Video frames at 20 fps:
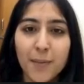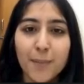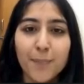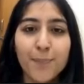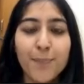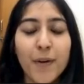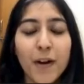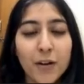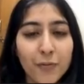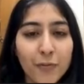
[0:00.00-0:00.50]

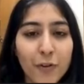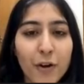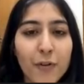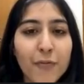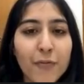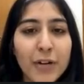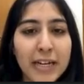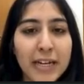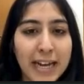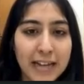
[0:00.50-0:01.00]
But for
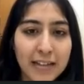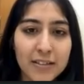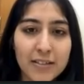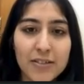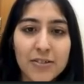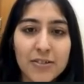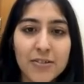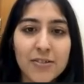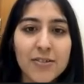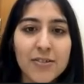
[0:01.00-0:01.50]

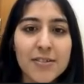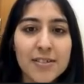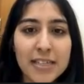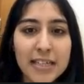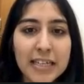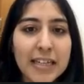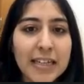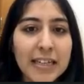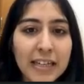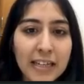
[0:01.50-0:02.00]
freelancers,
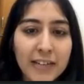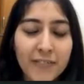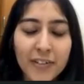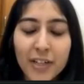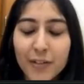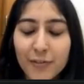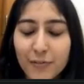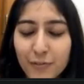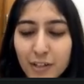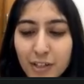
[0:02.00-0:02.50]
even
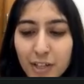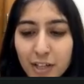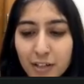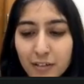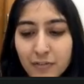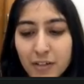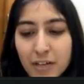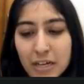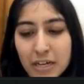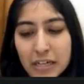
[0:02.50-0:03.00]
if we
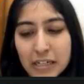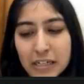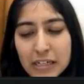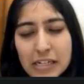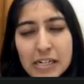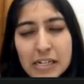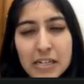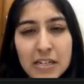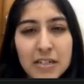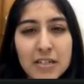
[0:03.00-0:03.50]
give a
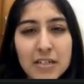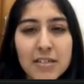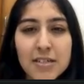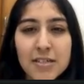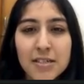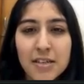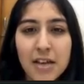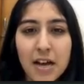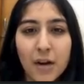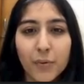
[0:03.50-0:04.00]
little
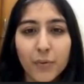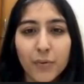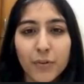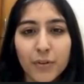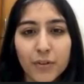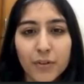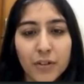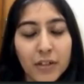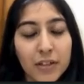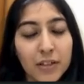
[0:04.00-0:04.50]
discount,
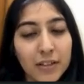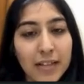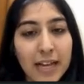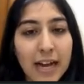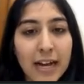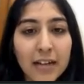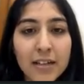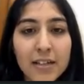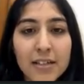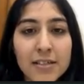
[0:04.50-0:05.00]

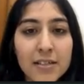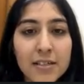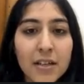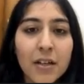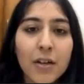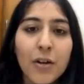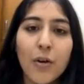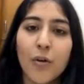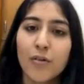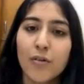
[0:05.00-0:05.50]
that is a
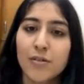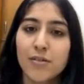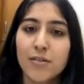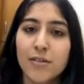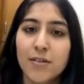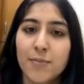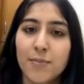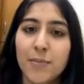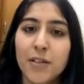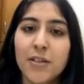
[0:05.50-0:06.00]
loss,
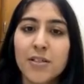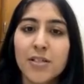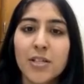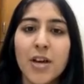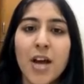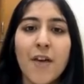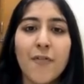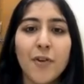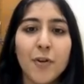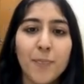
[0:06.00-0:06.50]
because you
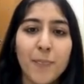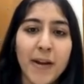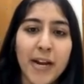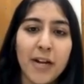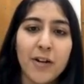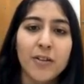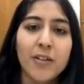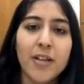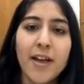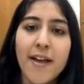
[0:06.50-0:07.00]
have to pay
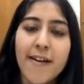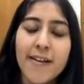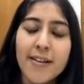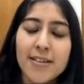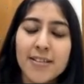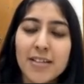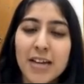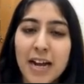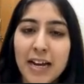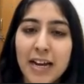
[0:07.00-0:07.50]
to the
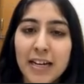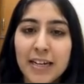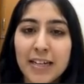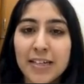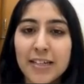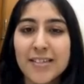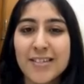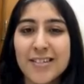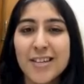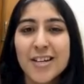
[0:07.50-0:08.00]

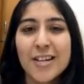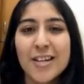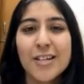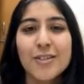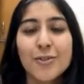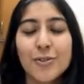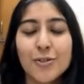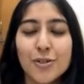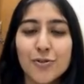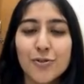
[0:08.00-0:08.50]
hairstylist,
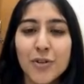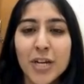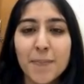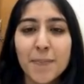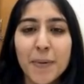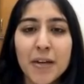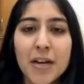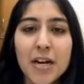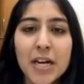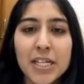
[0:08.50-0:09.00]
to the
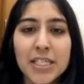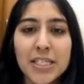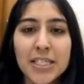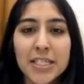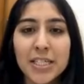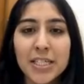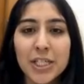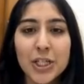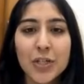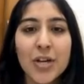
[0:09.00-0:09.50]
draping
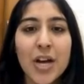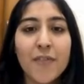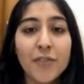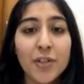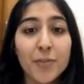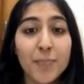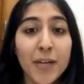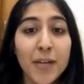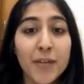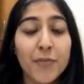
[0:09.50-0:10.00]
artist, you have
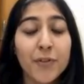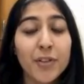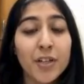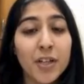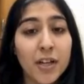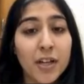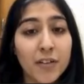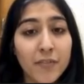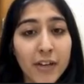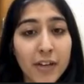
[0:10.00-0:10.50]
to pay for the
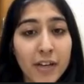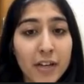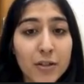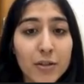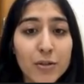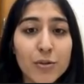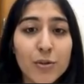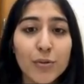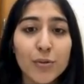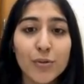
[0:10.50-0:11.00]

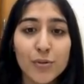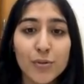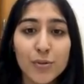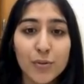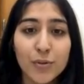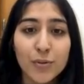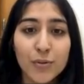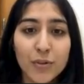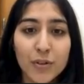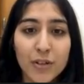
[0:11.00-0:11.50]
conveyance
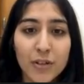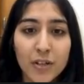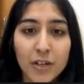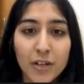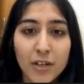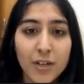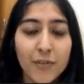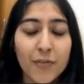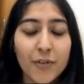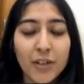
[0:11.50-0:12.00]
also,
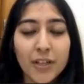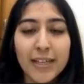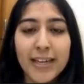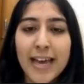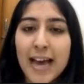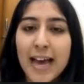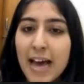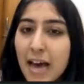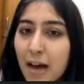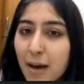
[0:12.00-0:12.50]
for the
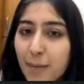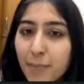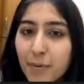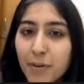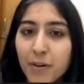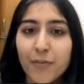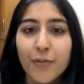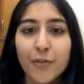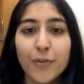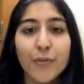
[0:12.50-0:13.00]
cab,
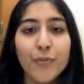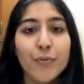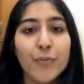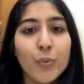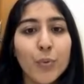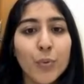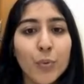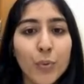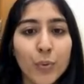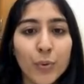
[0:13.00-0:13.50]
for the
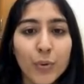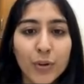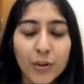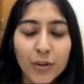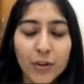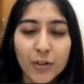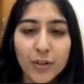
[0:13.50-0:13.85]
food.